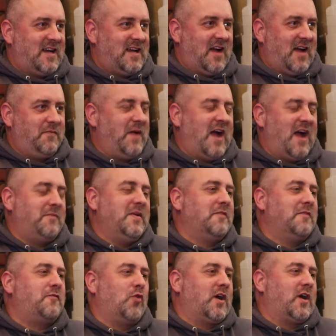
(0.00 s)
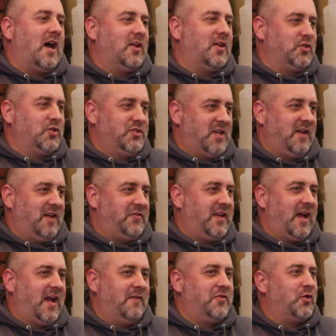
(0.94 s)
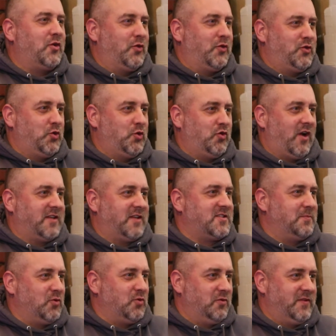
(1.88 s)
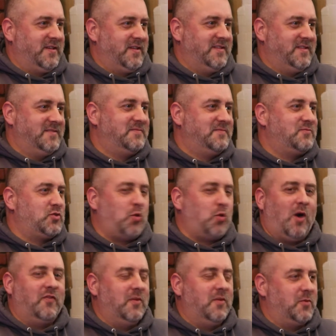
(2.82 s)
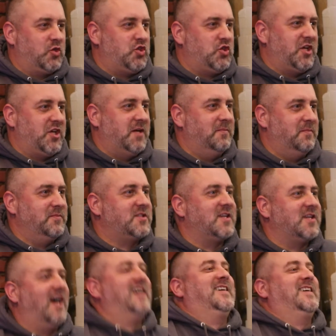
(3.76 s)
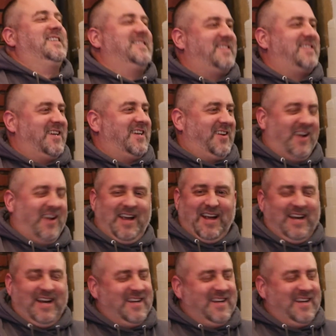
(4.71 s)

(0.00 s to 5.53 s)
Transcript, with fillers: I've, I've been to four colleges. I think I have 32 credits to prove it, and 12 of them are gyms. So yeah, right.